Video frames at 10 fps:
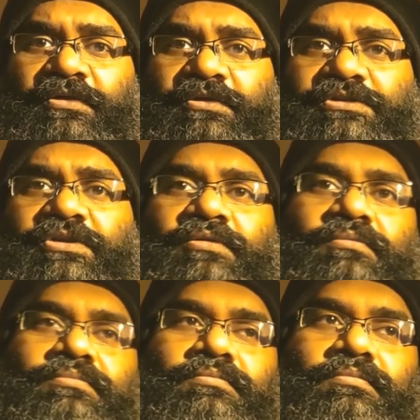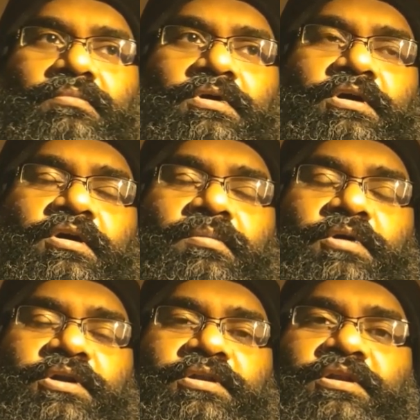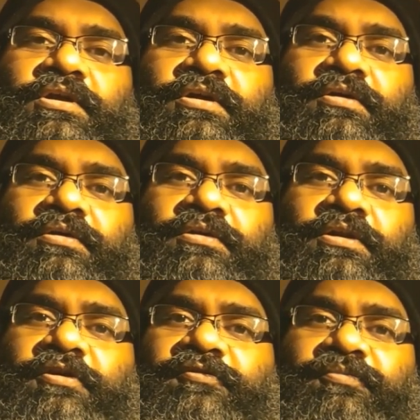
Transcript: So Modern Love